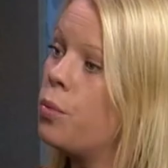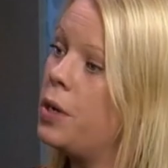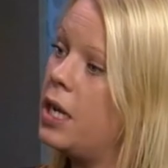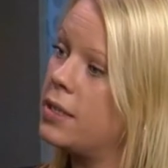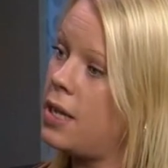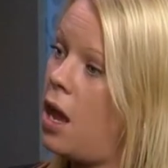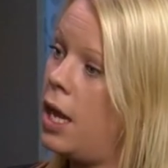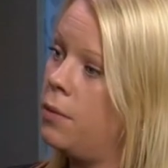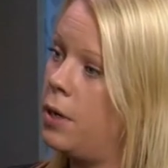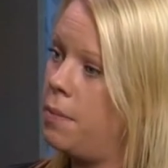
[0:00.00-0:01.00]
we
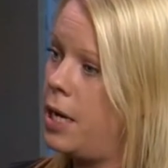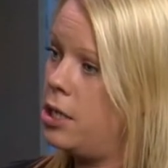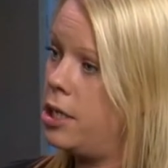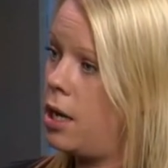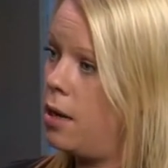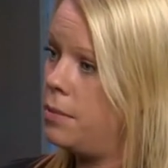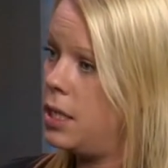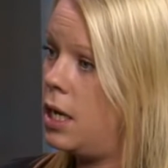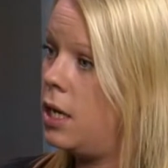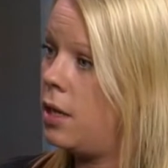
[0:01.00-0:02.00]
assign when a patient
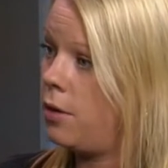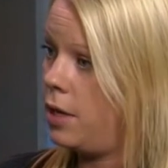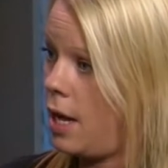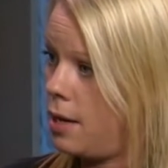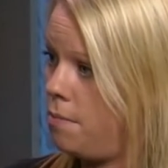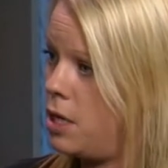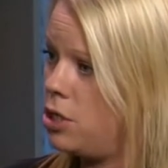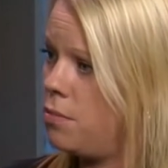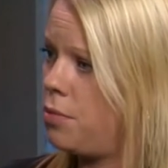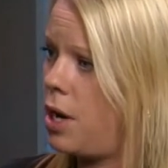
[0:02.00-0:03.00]
comes in and they're in that
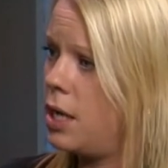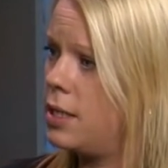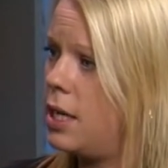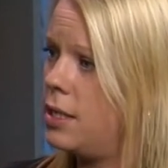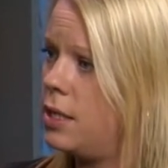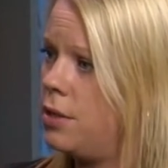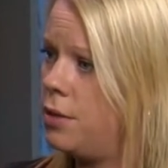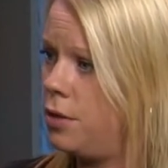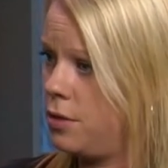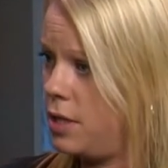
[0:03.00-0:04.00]
admission process
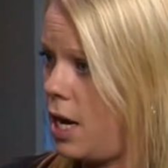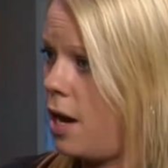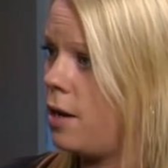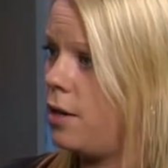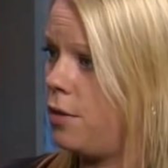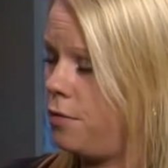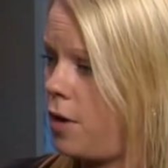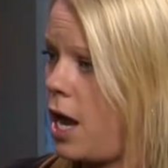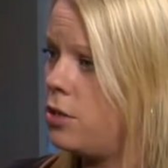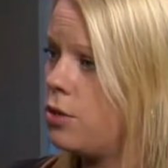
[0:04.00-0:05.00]
and they're scared and they're
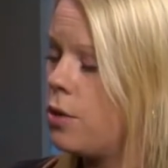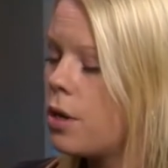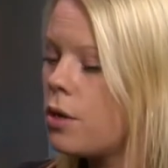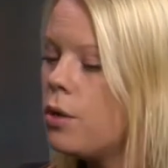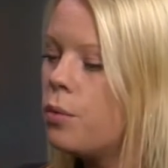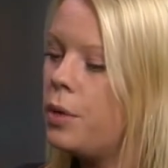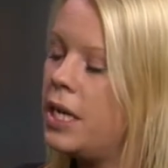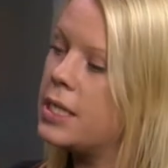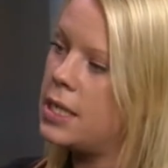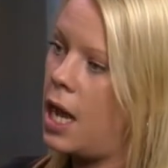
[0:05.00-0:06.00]
fragile,
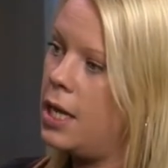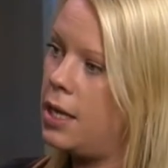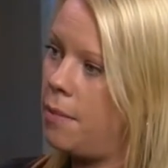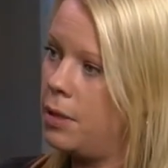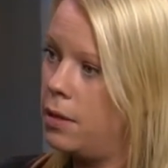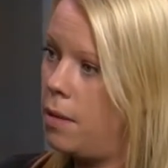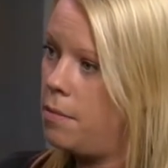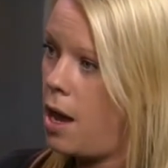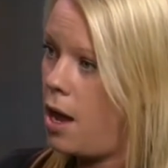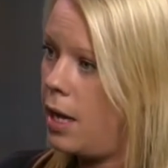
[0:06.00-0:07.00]
we assign them
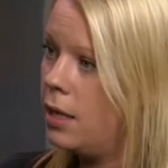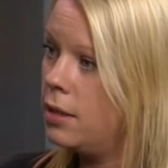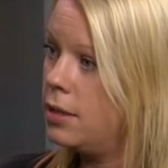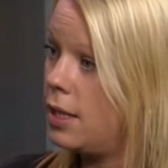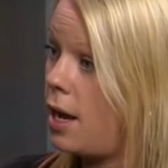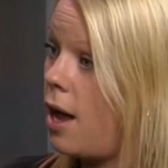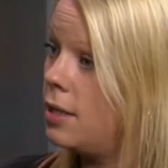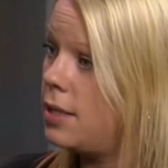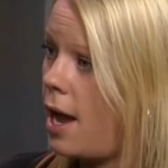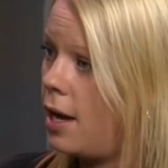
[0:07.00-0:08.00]
alumni to
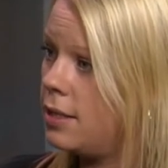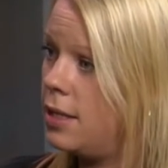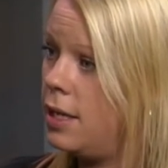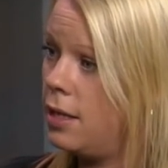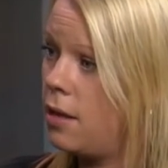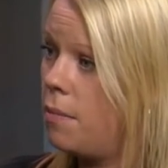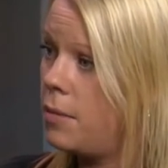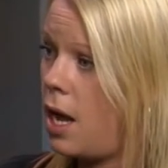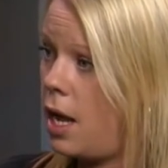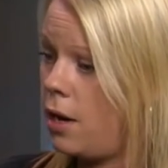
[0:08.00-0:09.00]
contact, and the
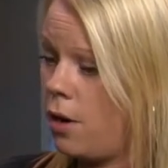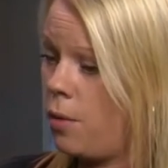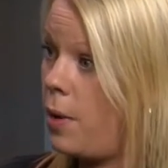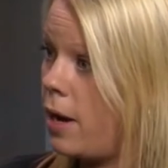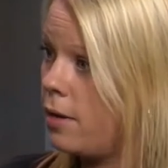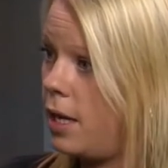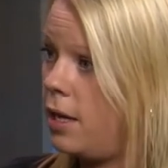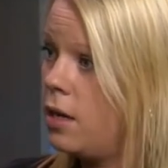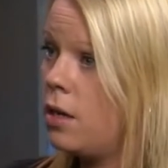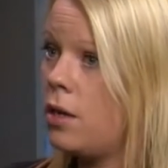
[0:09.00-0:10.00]
alumni are aware
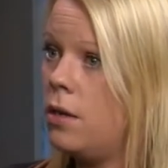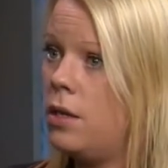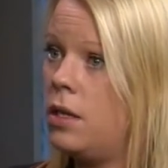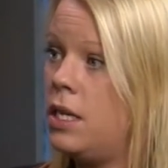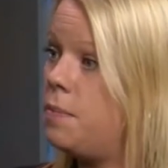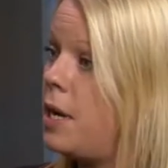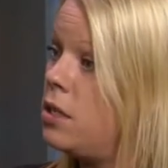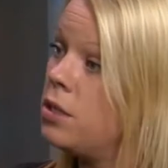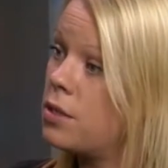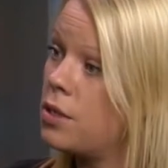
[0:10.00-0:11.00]
that these
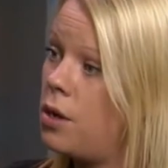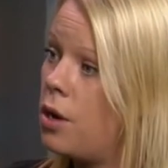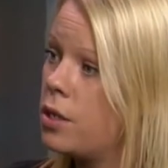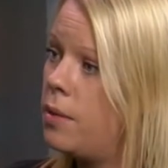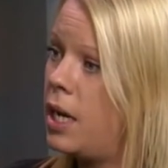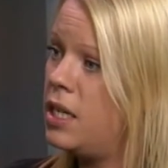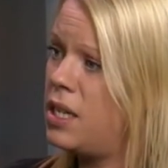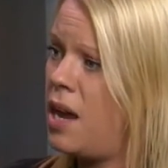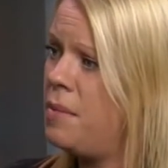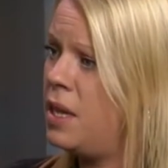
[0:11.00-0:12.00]
patients could call you at any
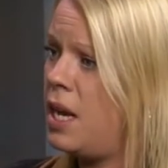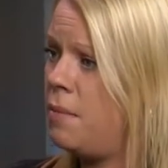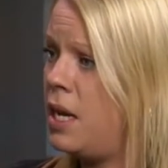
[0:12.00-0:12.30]
time and they